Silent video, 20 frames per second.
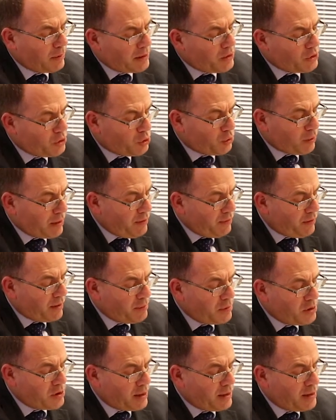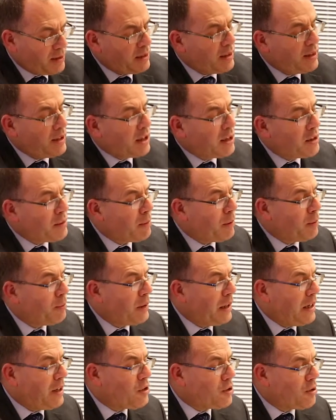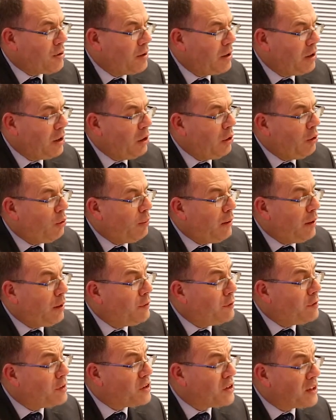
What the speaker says: that's 25% of the population, will